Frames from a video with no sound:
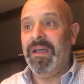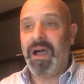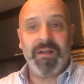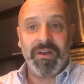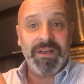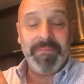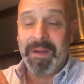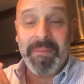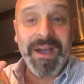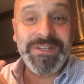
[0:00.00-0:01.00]
I got
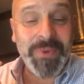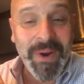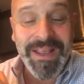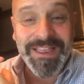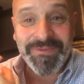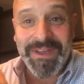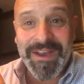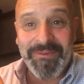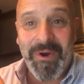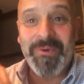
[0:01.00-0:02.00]
my
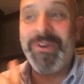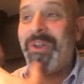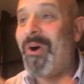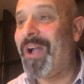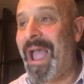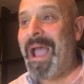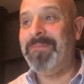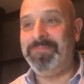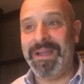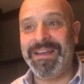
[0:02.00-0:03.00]
23-year-old
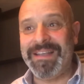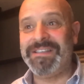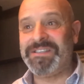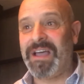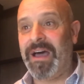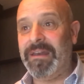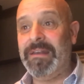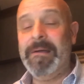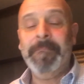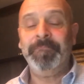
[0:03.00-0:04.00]
long-haired bearded son,
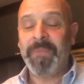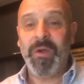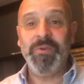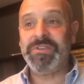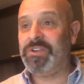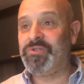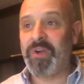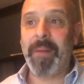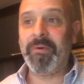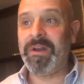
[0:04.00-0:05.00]
who's a
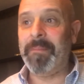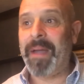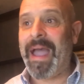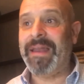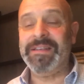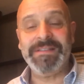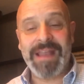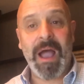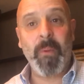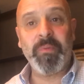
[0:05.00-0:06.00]
drummer in a band, is
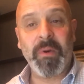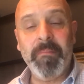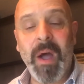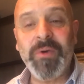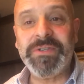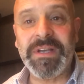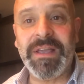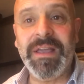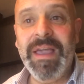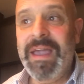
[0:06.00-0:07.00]
now
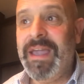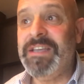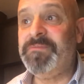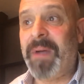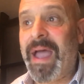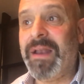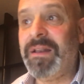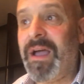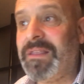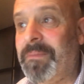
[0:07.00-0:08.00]
promoting his band
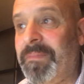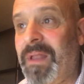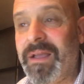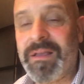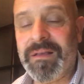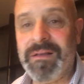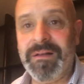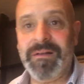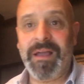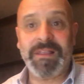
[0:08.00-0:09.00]
like
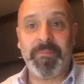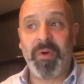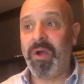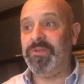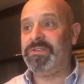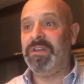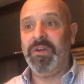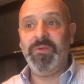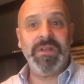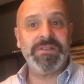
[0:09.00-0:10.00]
the pros.
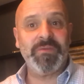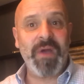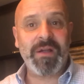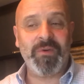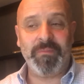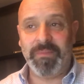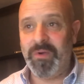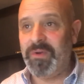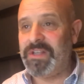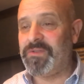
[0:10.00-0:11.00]
Who needs a
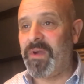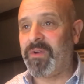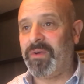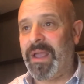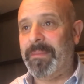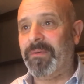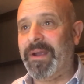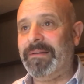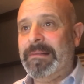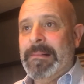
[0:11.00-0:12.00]
record label, right?